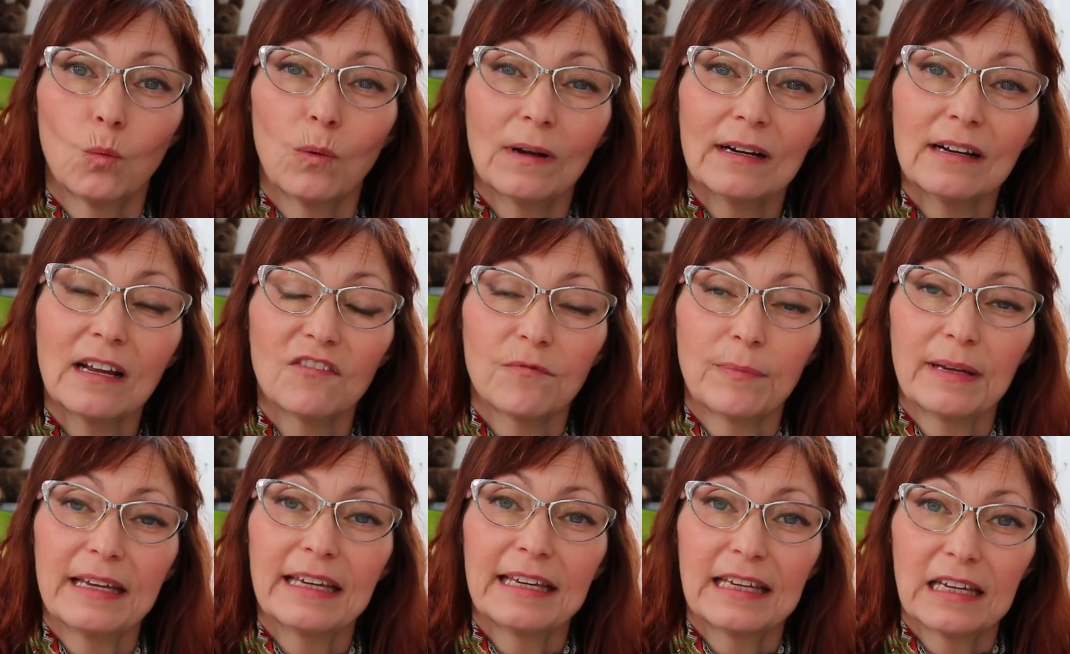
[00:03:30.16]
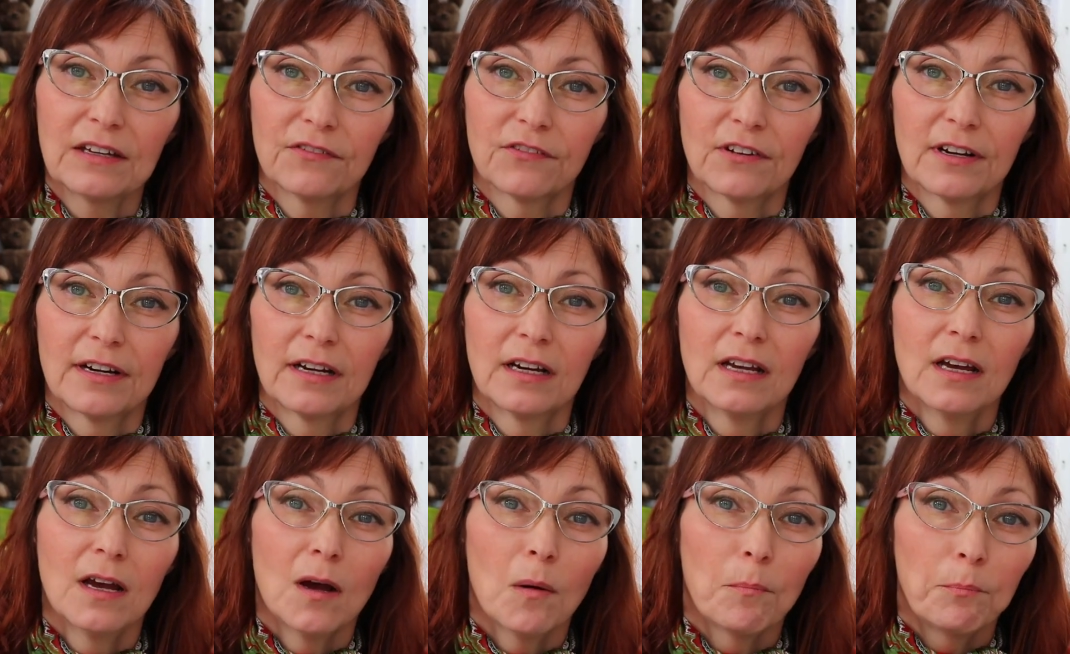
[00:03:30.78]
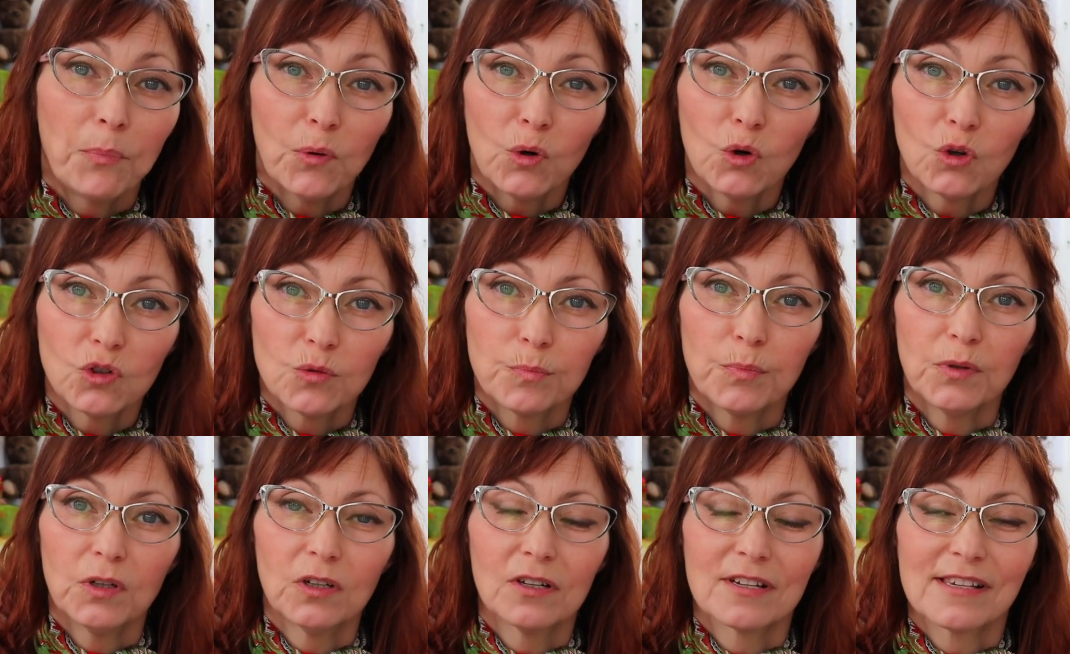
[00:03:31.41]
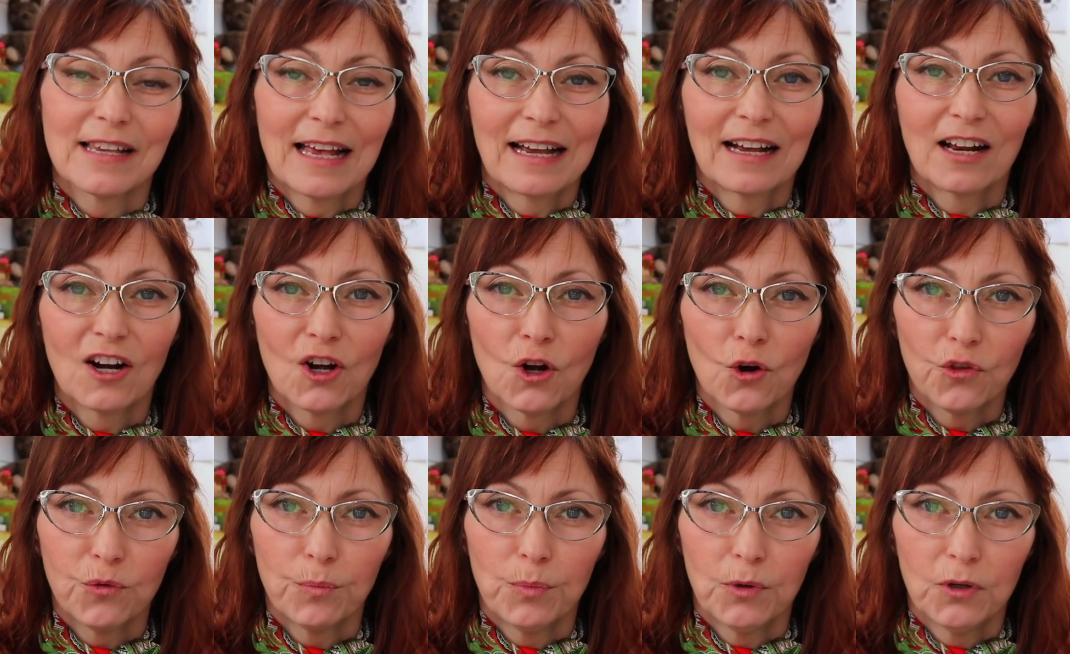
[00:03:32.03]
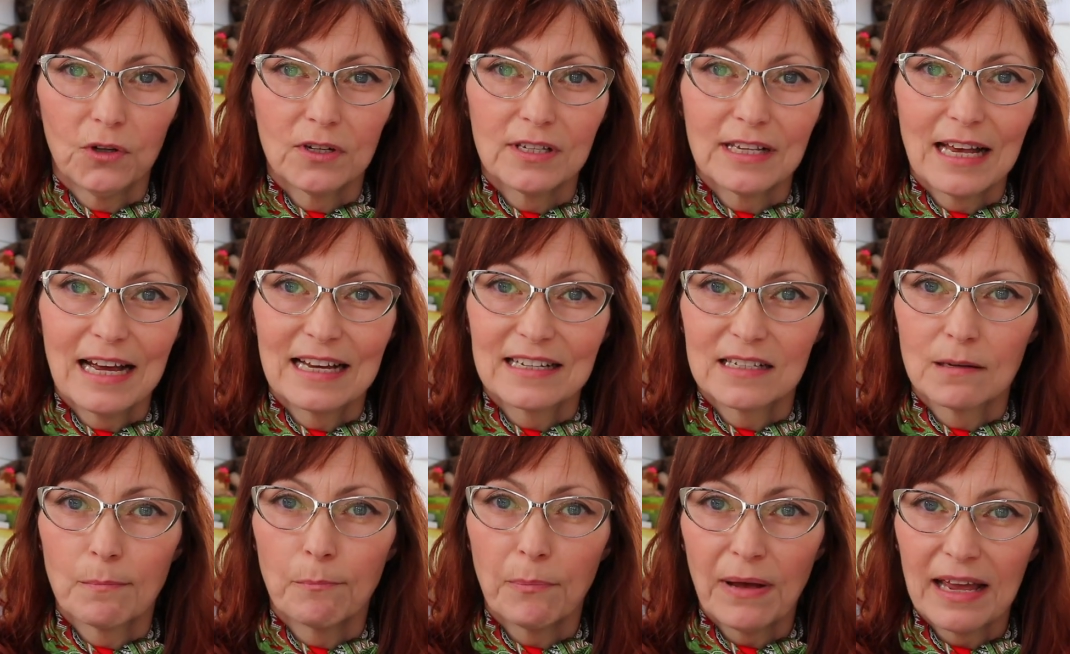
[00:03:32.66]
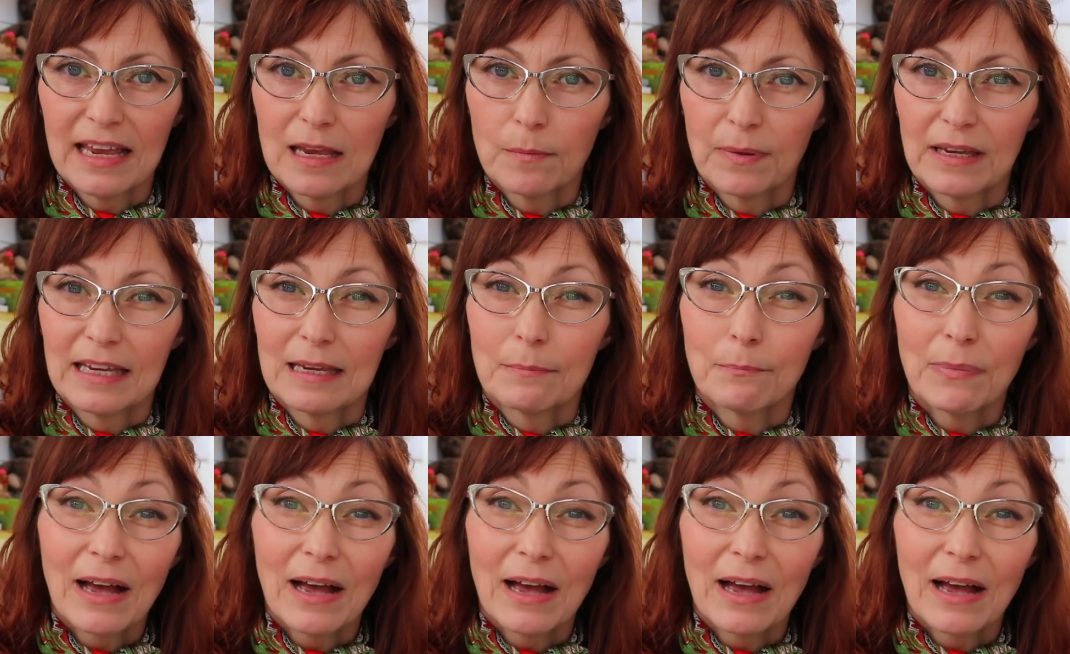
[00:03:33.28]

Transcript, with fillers: will have been given board books and cloth books as a baby,